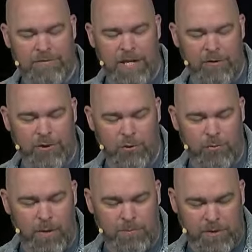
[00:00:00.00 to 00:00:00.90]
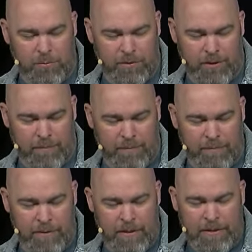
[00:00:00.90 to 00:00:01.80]
dealt corruptly with him.
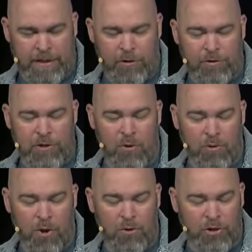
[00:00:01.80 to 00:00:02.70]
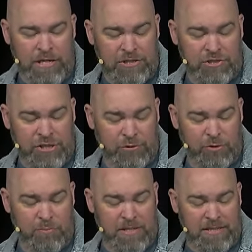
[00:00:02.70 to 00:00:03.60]
They are no longer his
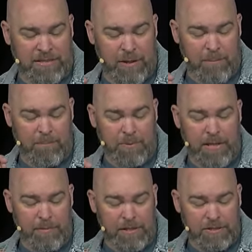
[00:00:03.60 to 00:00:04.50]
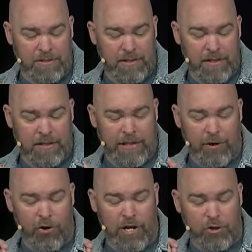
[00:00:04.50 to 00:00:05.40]
children because they are blemished. They
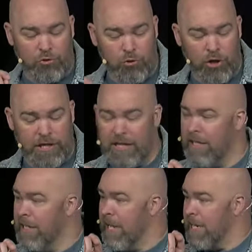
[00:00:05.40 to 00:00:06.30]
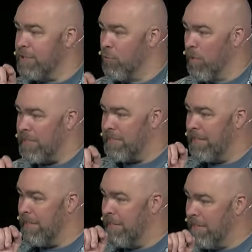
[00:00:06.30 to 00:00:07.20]
are a crooked and
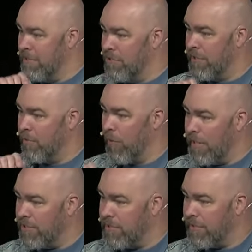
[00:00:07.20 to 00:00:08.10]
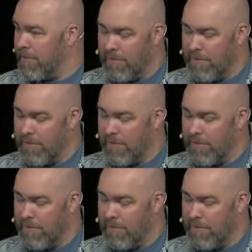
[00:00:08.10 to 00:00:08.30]
twisted generation.